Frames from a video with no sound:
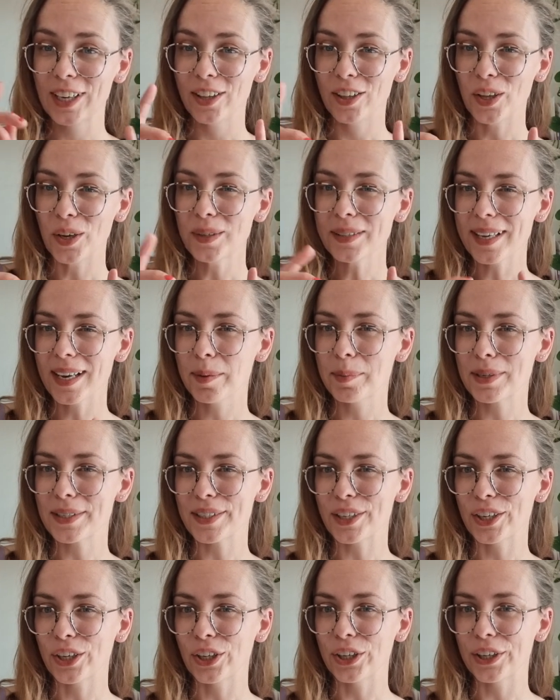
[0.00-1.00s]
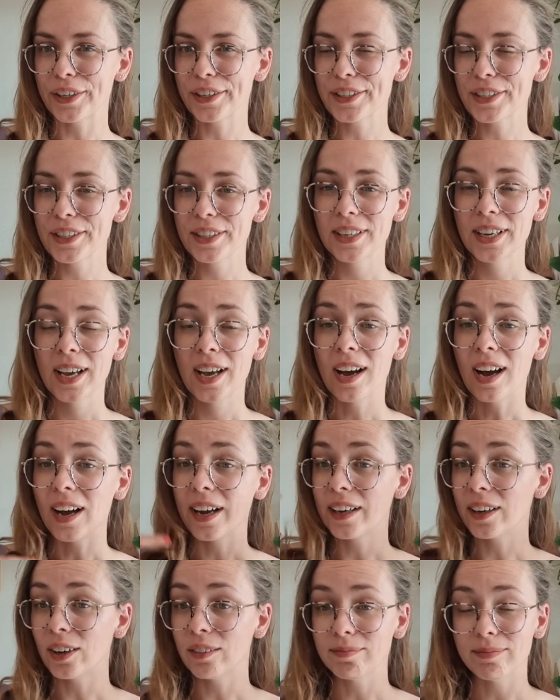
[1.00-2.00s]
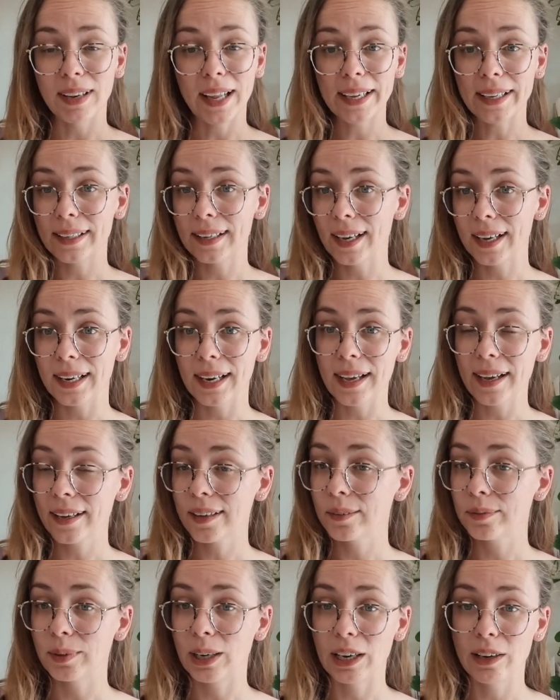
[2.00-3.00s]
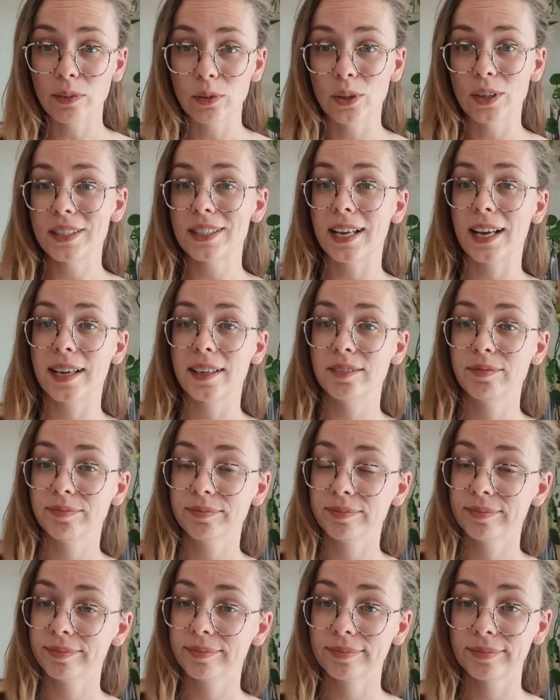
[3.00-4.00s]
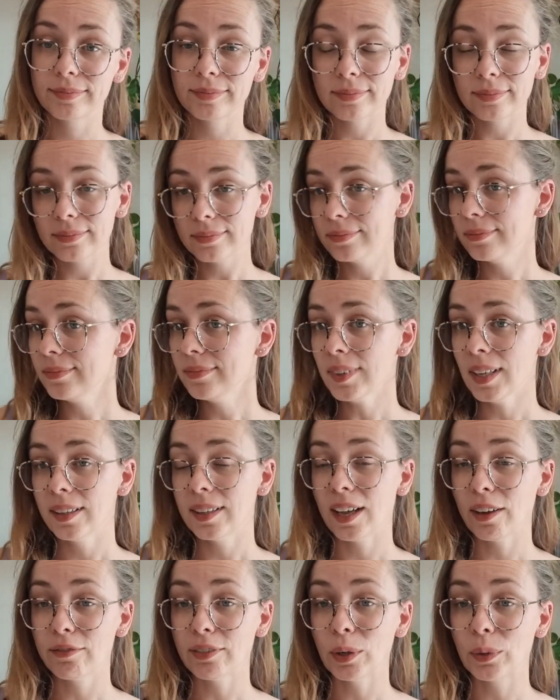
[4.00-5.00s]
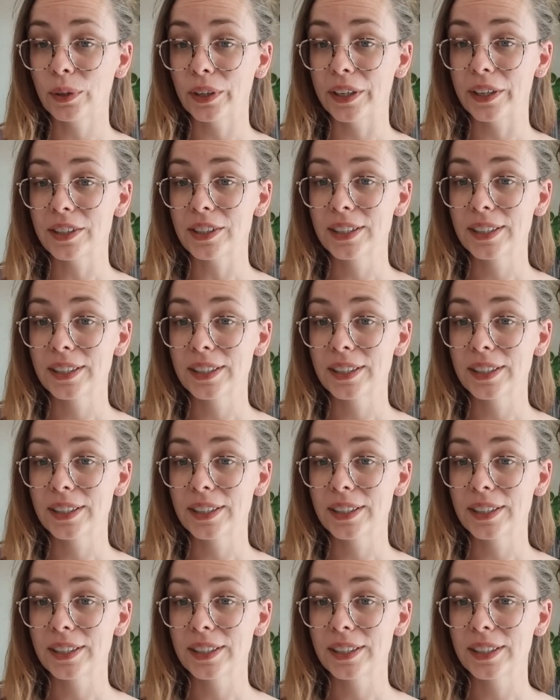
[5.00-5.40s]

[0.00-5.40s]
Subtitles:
Those elements are good. I like lilac when I've got a tan. That felt good.